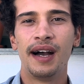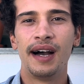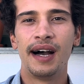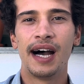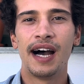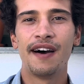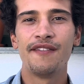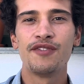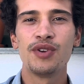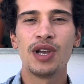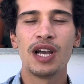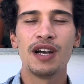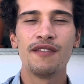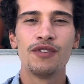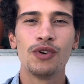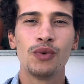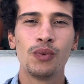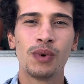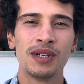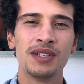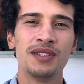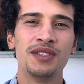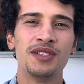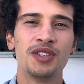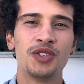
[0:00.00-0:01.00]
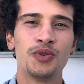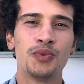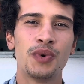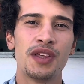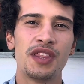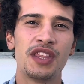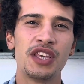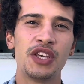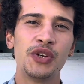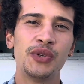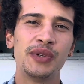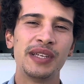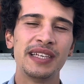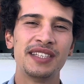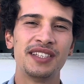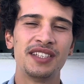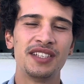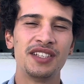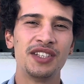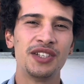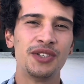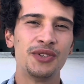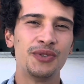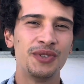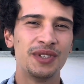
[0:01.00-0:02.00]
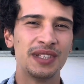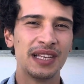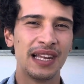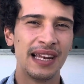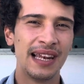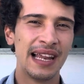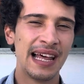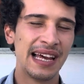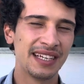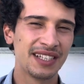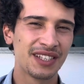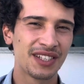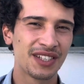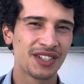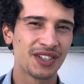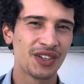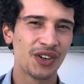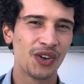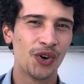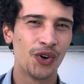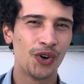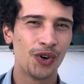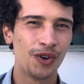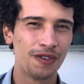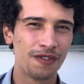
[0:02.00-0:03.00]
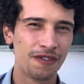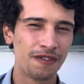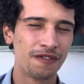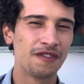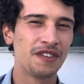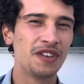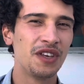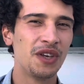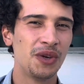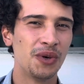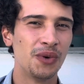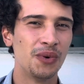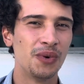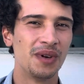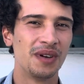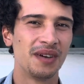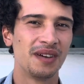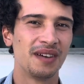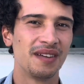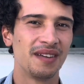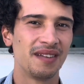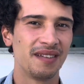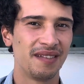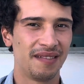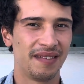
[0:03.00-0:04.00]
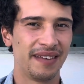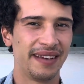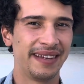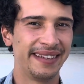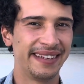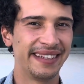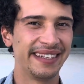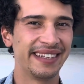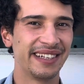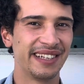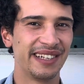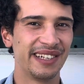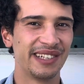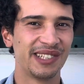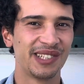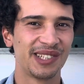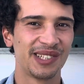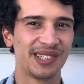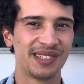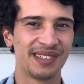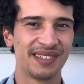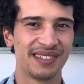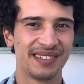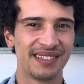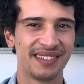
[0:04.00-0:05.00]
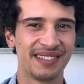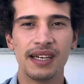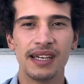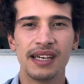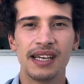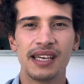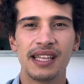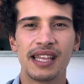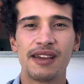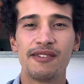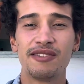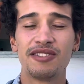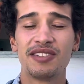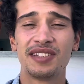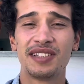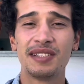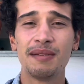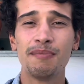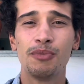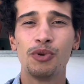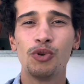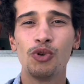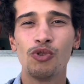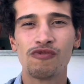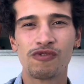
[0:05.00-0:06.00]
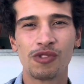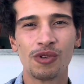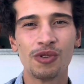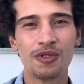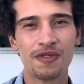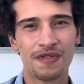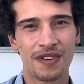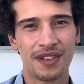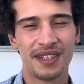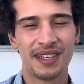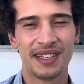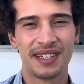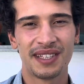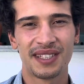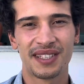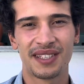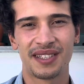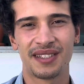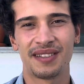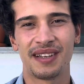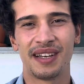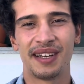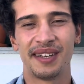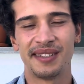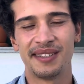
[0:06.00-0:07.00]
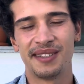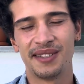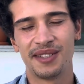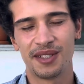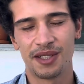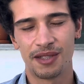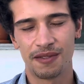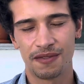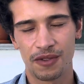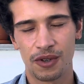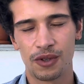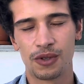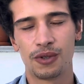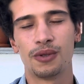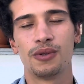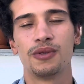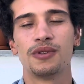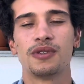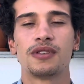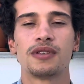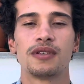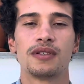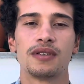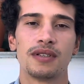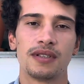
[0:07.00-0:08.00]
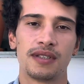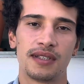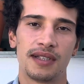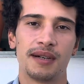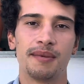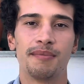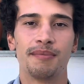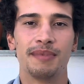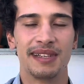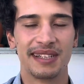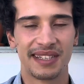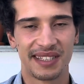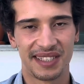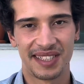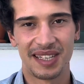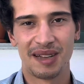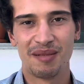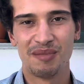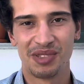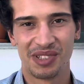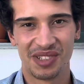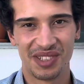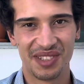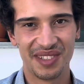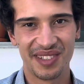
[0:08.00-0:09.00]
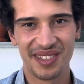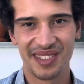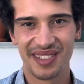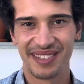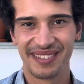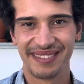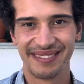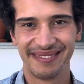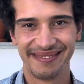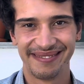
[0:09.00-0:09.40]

Have you ever wondered whether you need to use less or few in English? There is a simple rule for this, and of course, some exceptions.